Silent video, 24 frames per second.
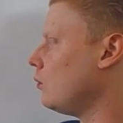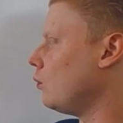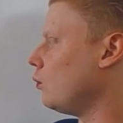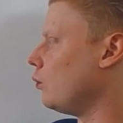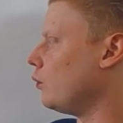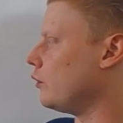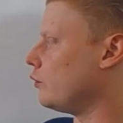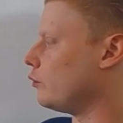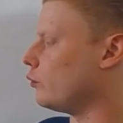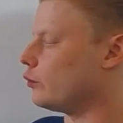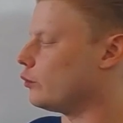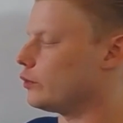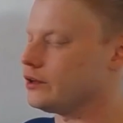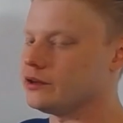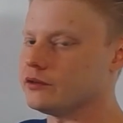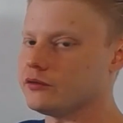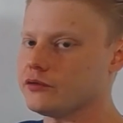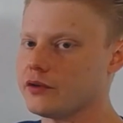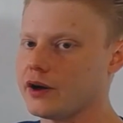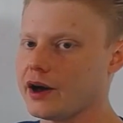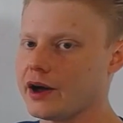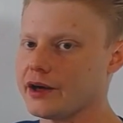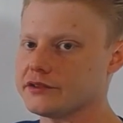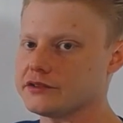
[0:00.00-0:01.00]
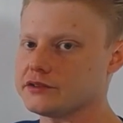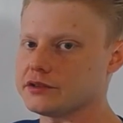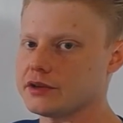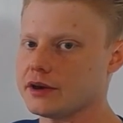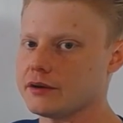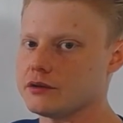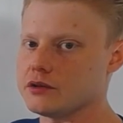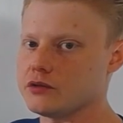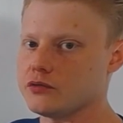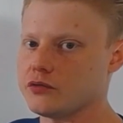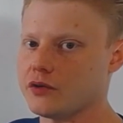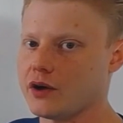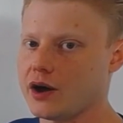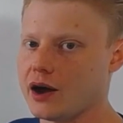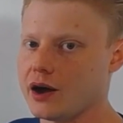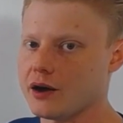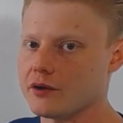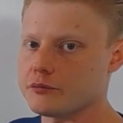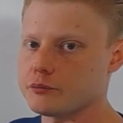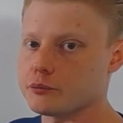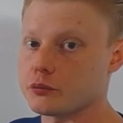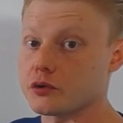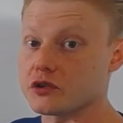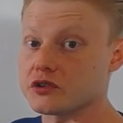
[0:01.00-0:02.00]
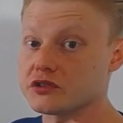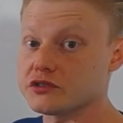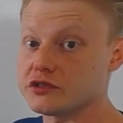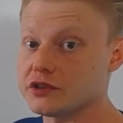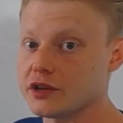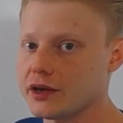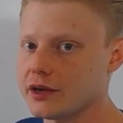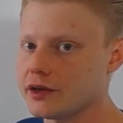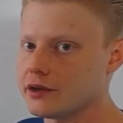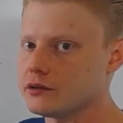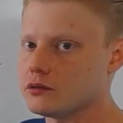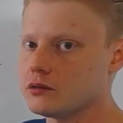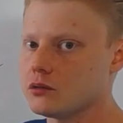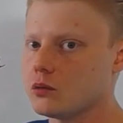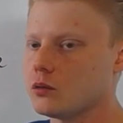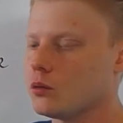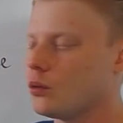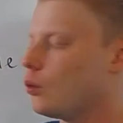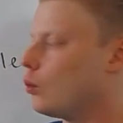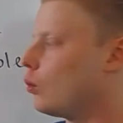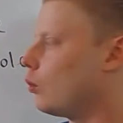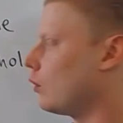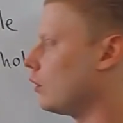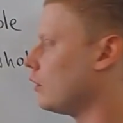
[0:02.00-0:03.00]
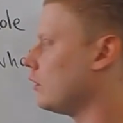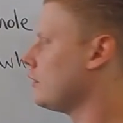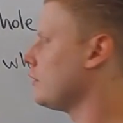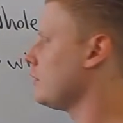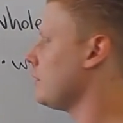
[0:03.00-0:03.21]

when we divide 75%, or